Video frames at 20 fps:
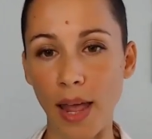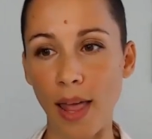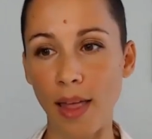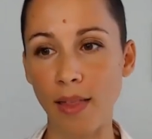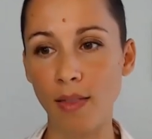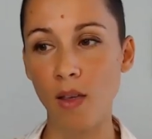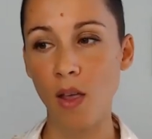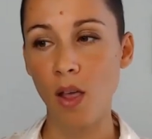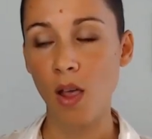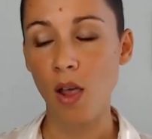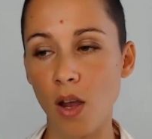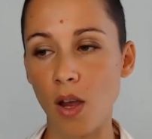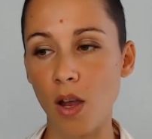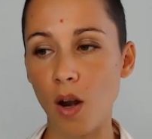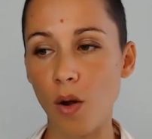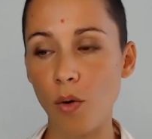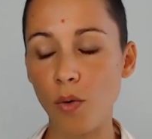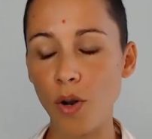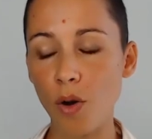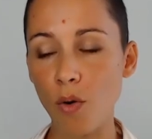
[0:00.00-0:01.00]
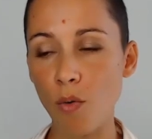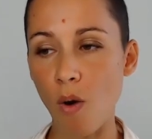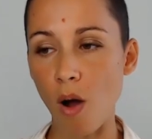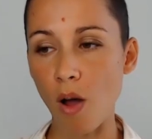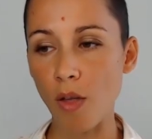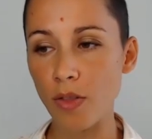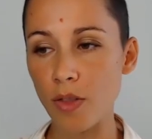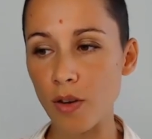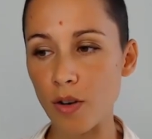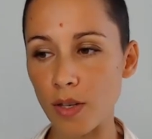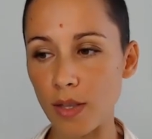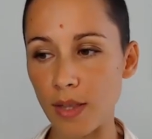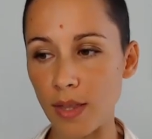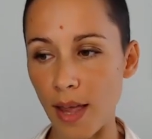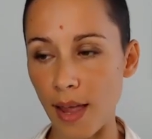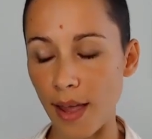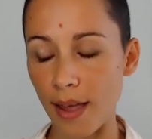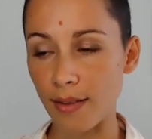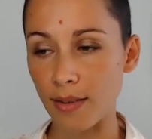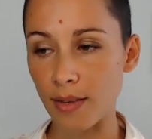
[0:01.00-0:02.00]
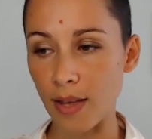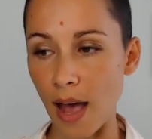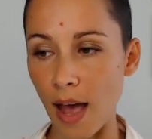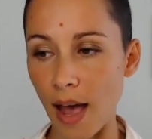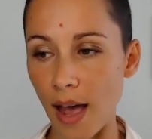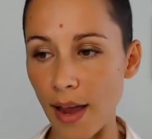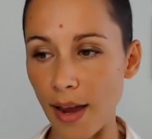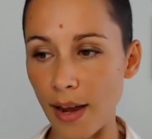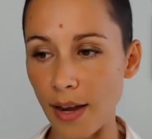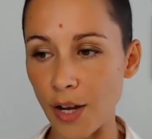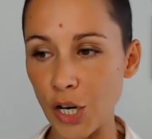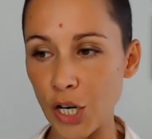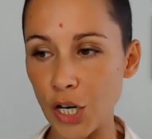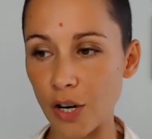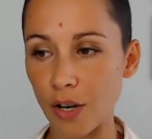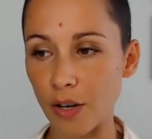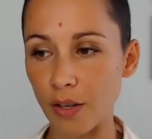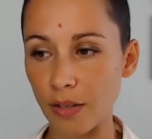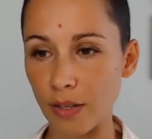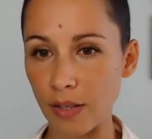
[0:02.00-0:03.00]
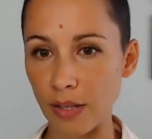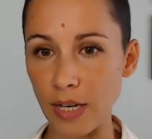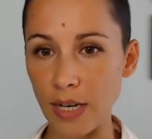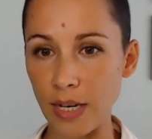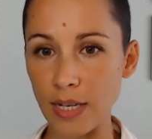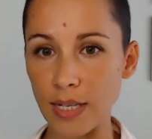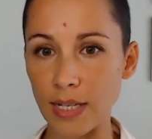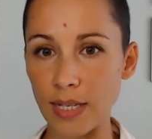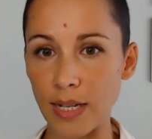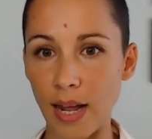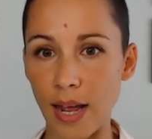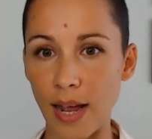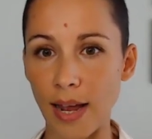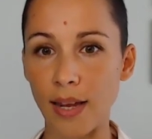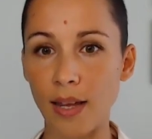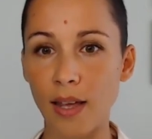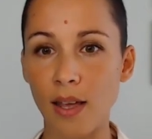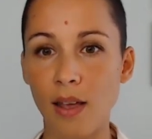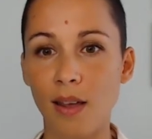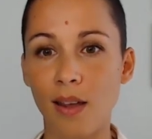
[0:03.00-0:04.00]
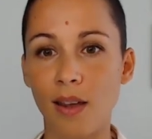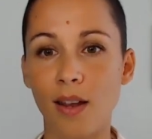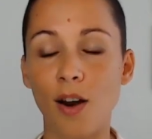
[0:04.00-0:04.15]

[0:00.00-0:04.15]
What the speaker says: And, no wonder that I heard things like,